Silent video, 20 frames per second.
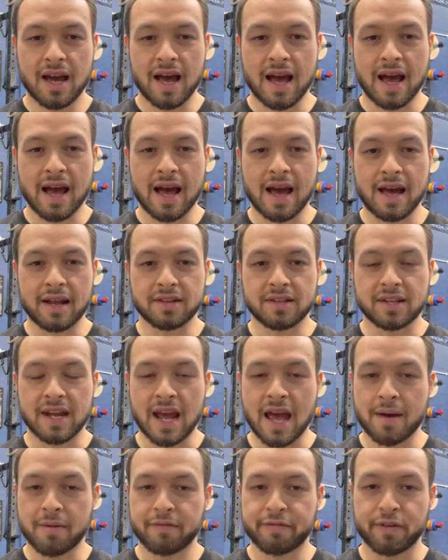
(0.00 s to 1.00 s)
And
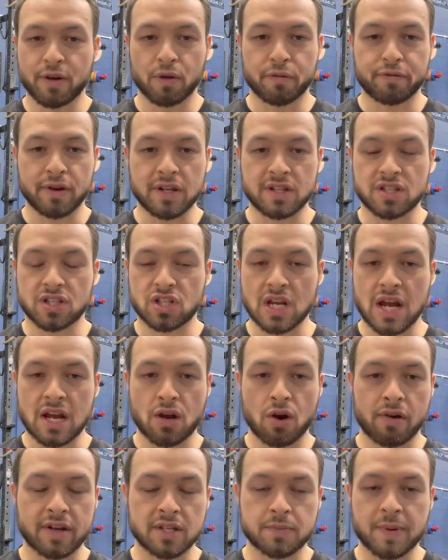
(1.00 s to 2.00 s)
yeah, feel free to share
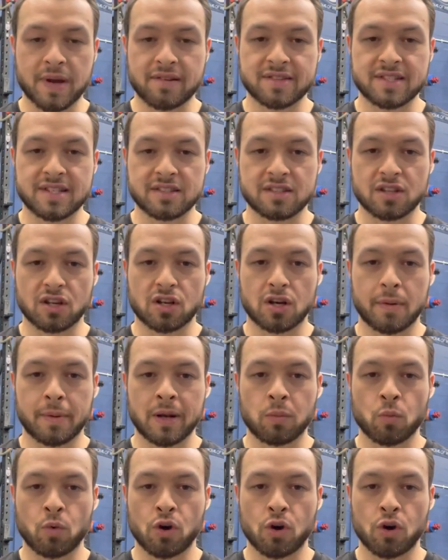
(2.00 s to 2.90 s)
your experiences in the comment.